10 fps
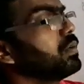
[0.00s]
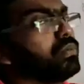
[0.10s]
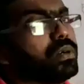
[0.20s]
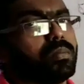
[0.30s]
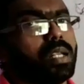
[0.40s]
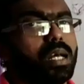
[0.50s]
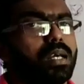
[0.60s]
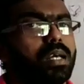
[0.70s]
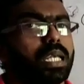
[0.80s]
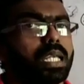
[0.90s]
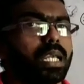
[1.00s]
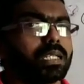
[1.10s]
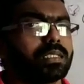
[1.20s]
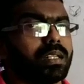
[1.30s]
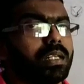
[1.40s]
the formula
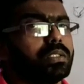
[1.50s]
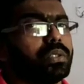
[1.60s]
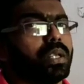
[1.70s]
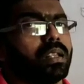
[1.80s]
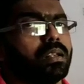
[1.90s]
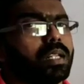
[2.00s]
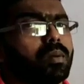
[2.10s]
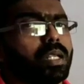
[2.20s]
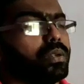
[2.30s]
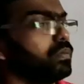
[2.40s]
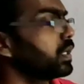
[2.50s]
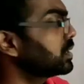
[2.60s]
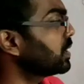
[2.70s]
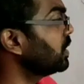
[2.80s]
x raised to n. Derivative of x